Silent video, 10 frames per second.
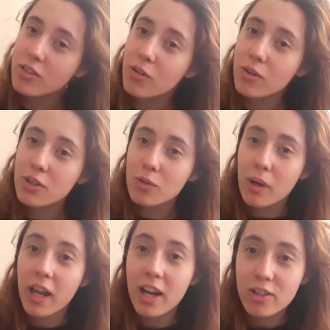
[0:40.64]
going to
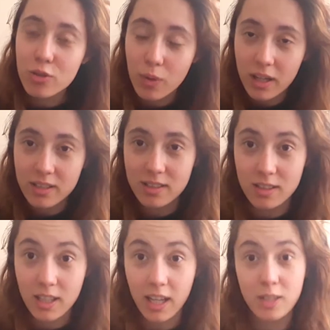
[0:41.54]
a hairdresser,
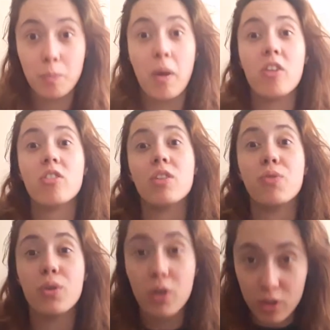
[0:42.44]
especially if
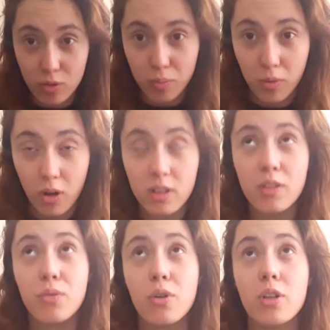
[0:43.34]
you're going to blonde,
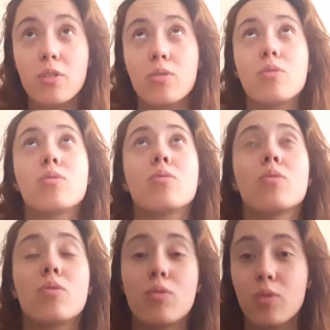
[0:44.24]
if you're going
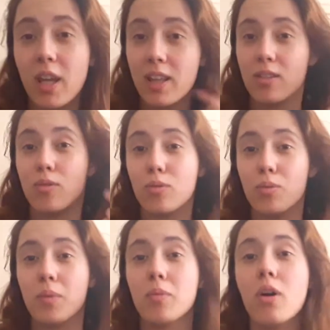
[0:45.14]
to get to
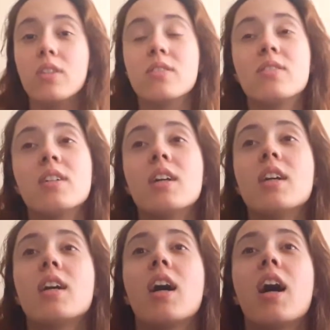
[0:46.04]
be blonde,
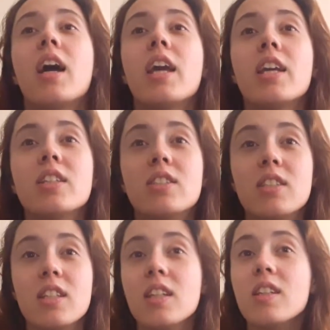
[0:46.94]
is
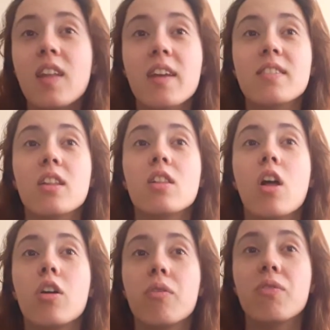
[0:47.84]
it, takes a
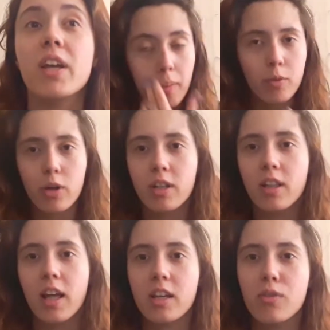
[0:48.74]
lot of like i'm gonna
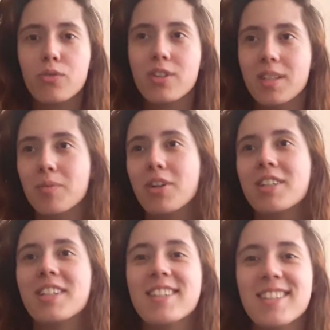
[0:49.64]
like of course i'm
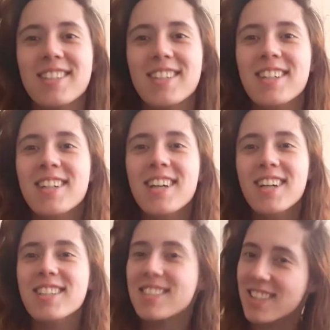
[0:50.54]
gonna
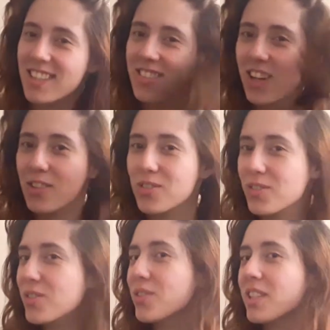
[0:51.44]
search how to
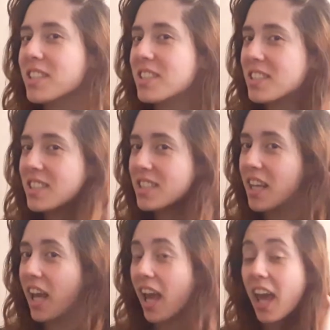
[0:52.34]
do it
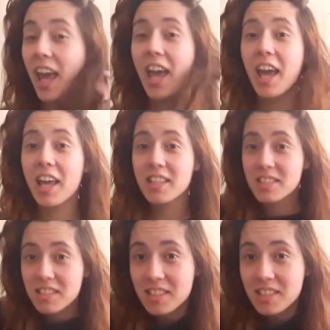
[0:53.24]
and